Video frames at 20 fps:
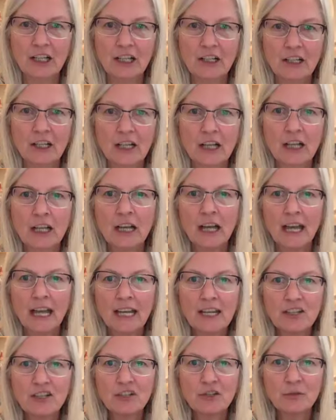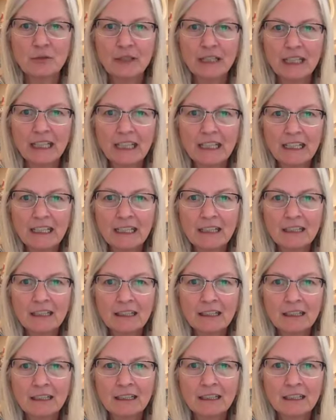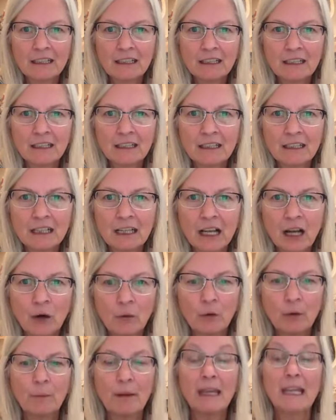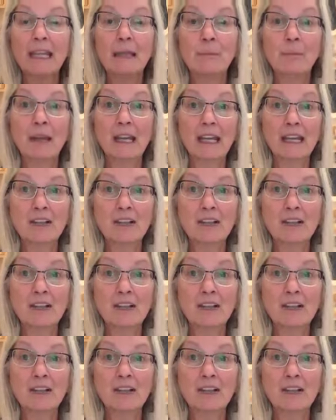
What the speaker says: here. Hey, Shireen. We're making